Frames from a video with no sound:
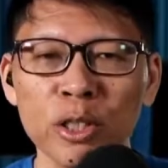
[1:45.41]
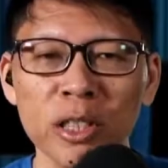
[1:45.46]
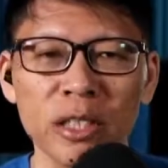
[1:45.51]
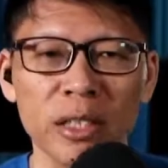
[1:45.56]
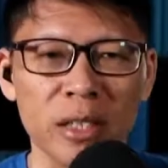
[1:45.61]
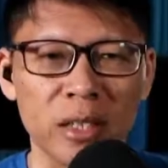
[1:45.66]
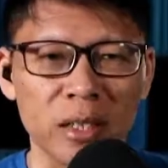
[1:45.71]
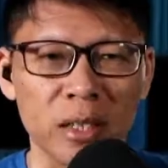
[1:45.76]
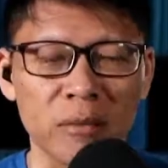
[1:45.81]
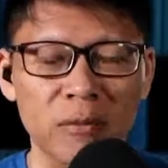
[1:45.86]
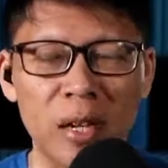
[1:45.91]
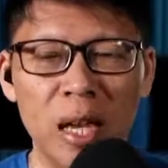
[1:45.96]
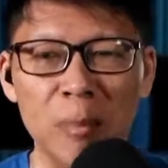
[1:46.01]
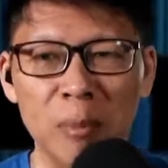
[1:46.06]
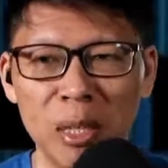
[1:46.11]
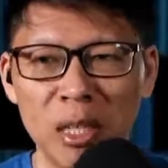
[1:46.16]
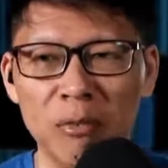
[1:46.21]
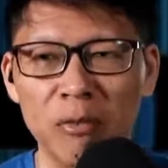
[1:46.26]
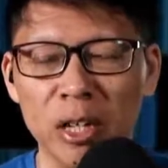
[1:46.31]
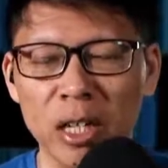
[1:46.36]
It's a
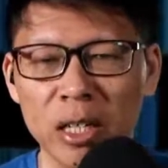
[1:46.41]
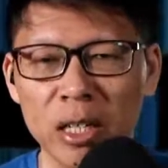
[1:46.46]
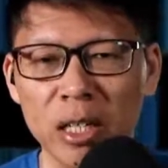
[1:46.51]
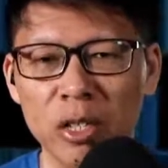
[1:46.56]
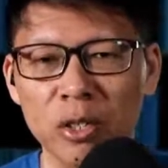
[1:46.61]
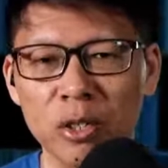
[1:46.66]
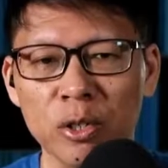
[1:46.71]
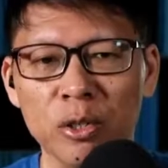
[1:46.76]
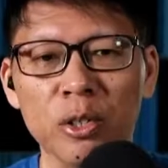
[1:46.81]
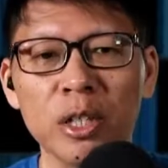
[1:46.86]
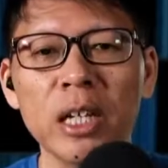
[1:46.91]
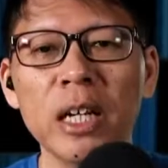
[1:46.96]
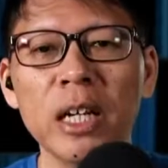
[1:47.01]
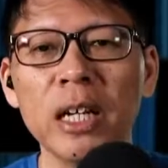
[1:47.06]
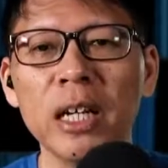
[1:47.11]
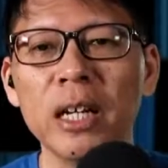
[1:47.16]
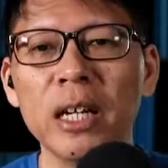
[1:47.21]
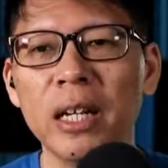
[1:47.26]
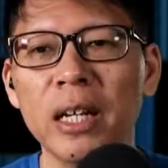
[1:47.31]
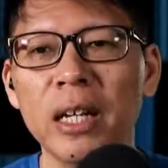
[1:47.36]
family-friendly show.
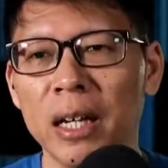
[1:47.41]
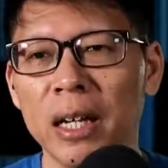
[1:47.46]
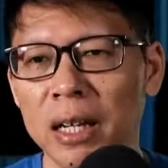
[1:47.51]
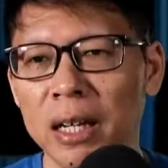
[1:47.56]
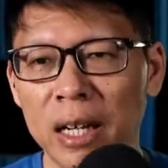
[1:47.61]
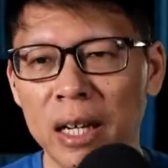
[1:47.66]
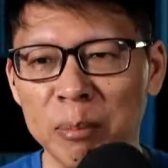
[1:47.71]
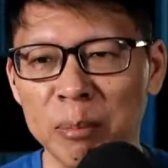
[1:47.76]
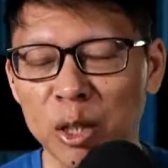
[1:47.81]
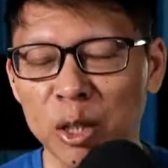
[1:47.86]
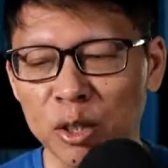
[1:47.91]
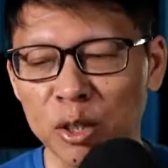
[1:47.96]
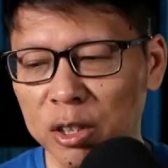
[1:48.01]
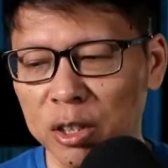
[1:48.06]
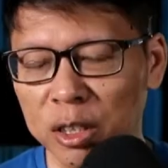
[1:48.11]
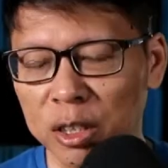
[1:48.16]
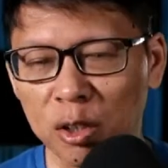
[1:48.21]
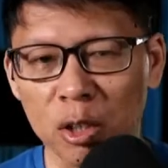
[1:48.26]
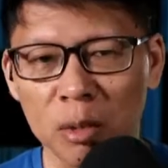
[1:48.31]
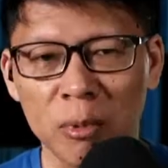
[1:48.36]
I'm not going to
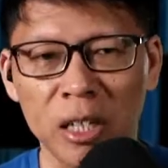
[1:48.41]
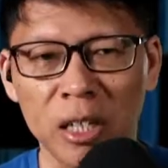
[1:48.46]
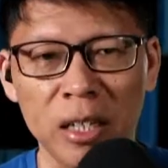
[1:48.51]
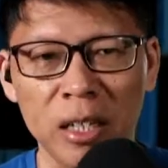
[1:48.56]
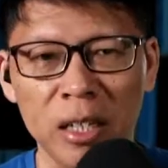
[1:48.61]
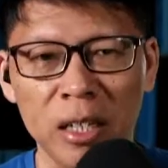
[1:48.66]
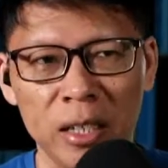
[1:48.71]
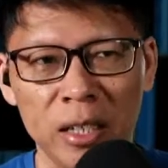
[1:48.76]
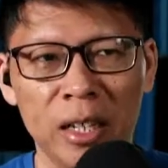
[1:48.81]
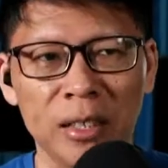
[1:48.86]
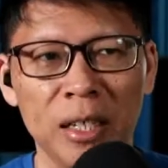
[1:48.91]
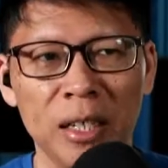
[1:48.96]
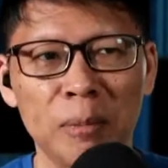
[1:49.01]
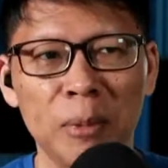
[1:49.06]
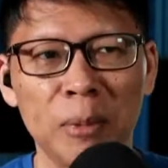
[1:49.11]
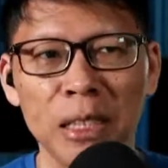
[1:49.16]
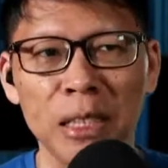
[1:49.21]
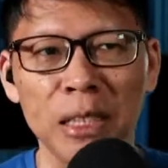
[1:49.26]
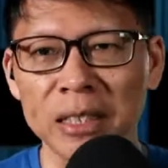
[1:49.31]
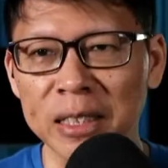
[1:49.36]
talk about anything like that,
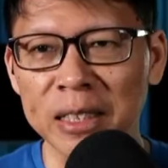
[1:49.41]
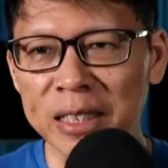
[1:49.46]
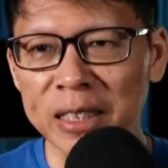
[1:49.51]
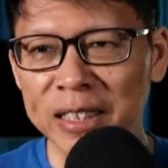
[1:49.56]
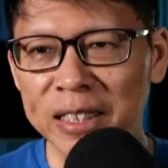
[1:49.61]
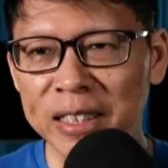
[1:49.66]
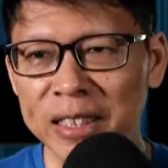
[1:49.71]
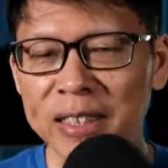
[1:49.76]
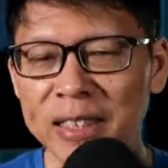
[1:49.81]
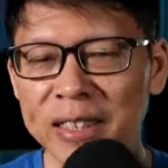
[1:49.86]
but it